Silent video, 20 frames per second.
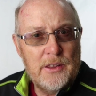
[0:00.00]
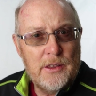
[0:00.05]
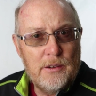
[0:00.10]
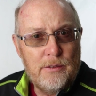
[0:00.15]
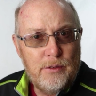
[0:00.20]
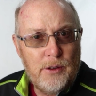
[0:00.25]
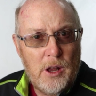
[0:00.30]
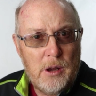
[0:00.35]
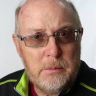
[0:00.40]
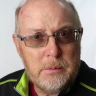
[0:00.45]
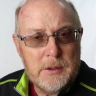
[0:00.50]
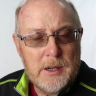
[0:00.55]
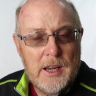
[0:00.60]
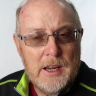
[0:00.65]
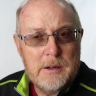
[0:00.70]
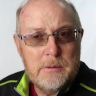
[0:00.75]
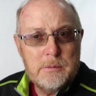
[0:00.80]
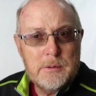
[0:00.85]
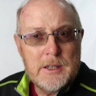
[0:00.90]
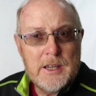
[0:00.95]
The flop
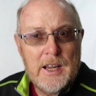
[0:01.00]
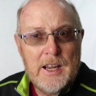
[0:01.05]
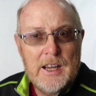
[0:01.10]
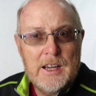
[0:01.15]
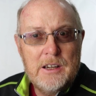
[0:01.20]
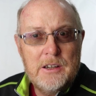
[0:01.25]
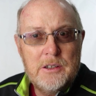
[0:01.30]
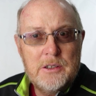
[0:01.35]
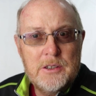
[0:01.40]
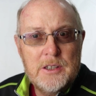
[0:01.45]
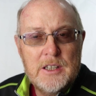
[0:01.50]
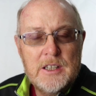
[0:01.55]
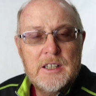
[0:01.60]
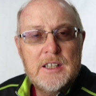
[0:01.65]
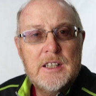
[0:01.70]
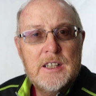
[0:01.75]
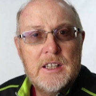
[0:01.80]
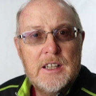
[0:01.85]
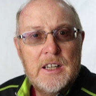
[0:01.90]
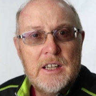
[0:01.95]
came down
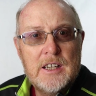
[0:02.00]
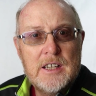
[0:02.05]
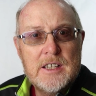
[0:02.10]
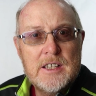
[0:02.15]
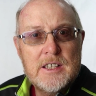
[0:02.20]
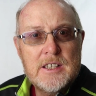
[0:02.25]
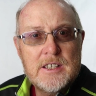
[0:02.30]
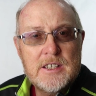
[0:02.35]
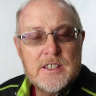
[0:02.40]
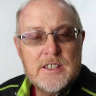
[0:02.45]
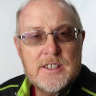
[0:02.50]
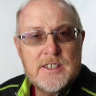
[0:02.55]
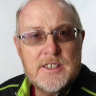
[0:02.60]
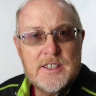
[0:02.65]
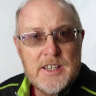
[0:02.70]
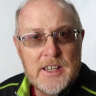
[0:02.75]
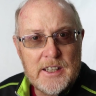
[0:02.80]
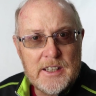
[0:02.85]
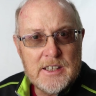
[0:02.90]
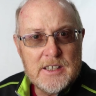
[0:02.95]

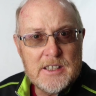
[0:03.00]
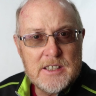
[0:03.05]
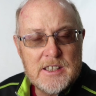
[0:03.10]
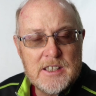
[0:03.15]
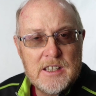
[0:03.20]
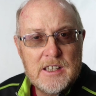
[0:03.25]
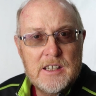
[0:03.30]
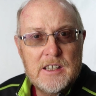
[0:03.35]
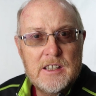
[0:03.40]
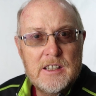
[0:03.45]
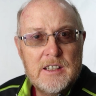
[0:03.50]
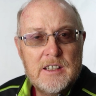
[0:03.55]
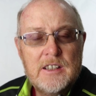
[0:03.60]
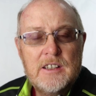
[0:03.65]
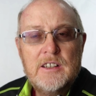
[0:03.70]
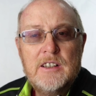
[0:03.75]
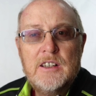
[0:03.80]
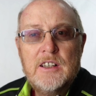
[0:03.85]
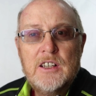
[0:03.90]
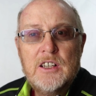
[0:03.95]
6
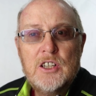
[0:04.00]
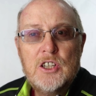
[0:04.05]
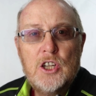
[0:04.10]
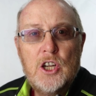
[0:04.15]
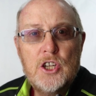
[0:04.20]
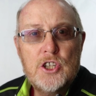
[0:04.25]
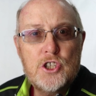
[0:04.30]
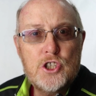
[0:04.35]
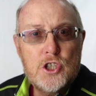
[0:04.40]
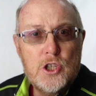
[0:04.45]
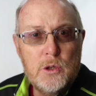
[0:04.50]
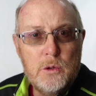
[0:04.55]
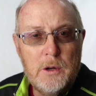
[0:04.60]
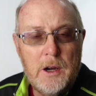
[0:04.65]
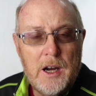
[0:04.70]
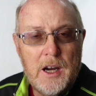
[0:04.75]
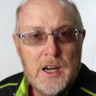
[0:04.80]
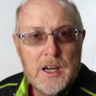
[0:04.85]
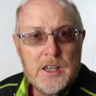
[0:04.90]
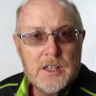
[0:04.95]
and 2
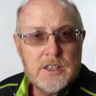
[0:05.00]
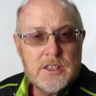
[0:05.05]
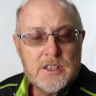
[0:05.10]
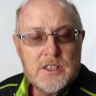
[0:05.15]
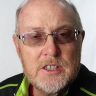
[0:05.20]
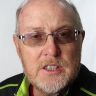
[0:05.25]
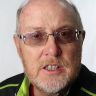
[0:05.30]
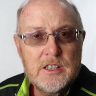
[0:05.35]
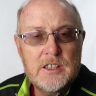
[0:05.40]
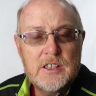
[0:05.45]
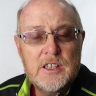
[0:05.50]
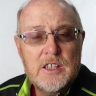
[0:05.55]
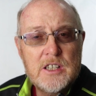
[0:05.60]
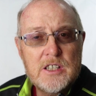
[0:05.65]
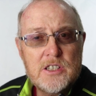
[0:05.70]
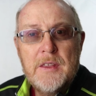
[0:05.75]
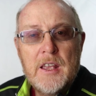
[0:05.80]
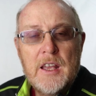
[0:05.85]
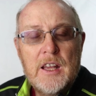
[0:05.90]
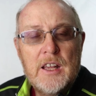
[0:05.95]
hearts.
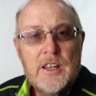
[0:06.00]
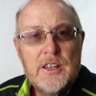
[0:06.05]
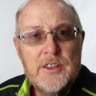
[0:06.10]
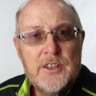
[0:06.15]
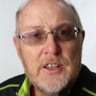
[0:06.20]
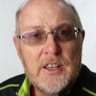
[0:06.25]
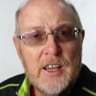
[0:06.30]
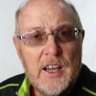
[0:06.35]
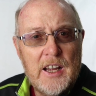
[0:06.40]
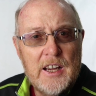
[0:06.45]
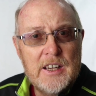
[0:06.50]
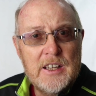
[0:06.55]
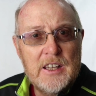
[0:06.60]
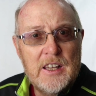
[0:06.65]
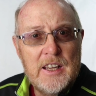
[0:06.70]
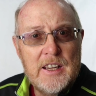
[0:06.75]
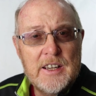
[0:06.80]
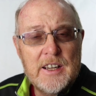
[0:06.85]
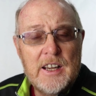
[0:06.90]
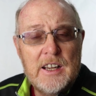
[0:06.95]
The guy
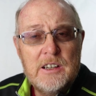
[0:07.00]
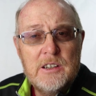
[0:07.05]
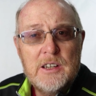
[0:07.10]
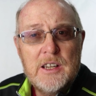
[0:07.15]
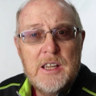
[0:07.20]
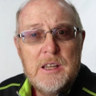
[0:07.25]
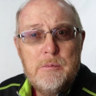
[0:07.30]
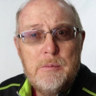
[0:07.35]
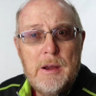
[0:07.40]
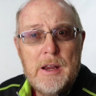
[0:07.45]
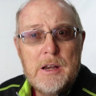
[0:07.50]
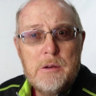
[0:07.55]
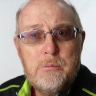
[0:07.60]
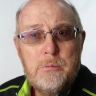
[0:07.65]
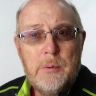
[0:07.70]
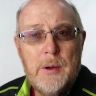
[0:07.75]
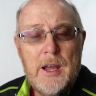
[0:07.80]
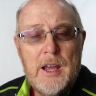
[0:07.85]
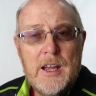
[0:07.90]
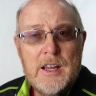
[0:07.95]
let out, he made a
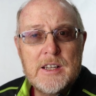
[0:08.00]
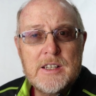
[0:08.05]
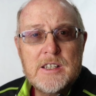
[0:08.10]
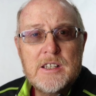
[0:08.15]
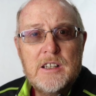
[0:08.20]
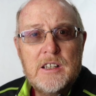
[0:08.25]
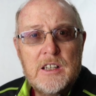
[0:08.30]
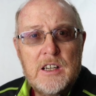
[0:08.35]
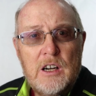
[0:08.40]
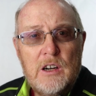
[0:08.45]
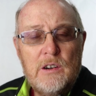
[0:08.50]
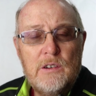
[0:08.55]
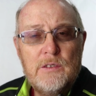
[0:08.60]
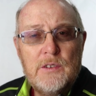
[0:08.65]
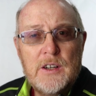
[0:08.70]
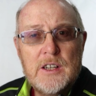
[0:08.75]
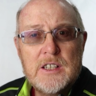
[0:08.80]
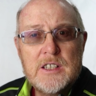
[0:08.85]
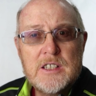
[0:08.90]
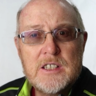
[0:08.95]
bet
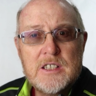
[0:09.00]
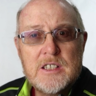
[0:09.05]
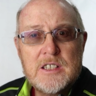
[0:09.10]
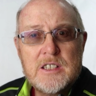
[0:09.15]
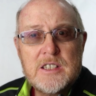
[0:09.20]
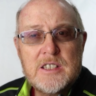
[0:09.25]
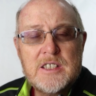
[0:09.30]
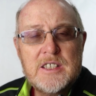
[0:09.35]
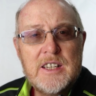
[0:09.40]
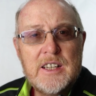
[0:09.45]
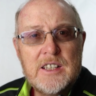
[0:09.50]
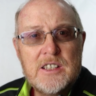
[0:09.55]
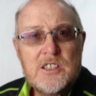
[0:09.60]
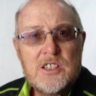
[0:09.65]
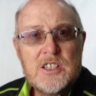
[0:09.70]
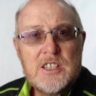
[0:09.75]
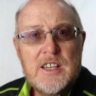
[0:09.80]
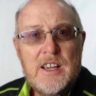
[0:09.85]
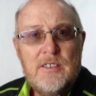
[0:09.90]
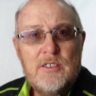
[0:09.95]
of $6
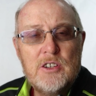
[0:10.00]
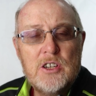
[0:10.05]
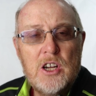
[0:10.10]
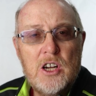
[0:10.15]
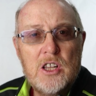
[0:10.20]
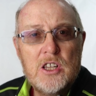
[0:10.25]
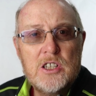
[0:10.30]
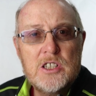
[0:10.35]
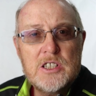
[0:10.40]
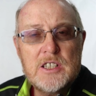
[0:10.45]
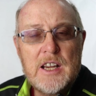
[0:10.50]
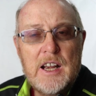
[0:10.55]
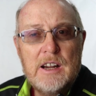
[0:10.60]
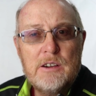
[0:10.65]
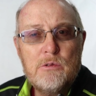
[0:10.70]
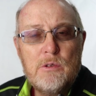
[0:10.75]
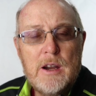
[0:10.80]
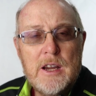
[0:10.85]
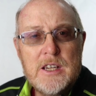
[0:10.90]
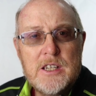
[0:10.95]
or $7. I
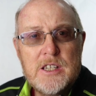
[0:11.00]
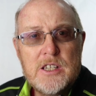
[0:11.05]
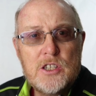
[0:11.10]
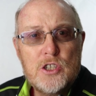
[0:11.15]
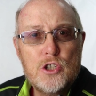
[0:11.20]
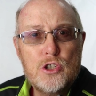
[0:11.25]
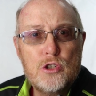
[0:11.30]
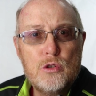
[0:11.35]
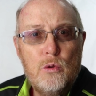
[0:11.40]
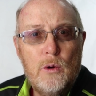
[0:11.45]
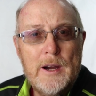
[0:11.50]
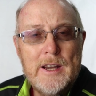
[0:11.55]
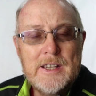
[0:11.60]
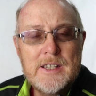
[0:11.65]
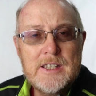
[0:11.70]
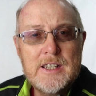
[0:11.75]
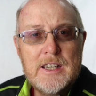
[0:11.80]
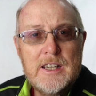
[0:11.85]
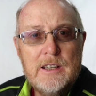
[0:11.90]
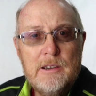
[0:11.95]
raised it to
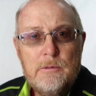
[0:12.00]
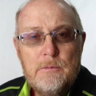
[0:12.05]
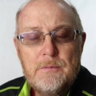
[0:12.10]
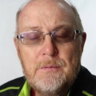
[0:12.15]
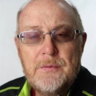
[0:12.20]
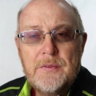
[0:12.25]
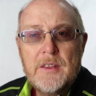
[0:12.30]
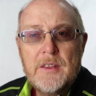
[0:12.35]
20,